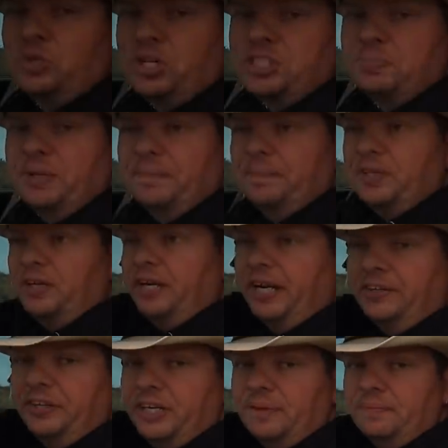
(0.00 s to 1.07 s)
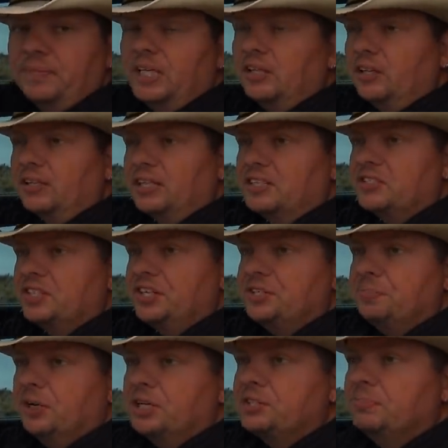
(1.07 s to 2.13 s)
Trust me, they're down there. They look like
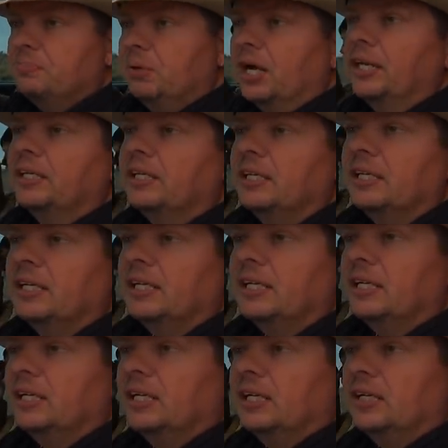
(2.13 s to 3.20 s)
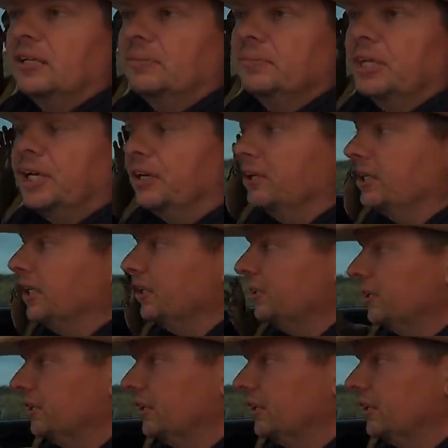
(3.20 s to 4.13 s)
sagebrush, but um, they are down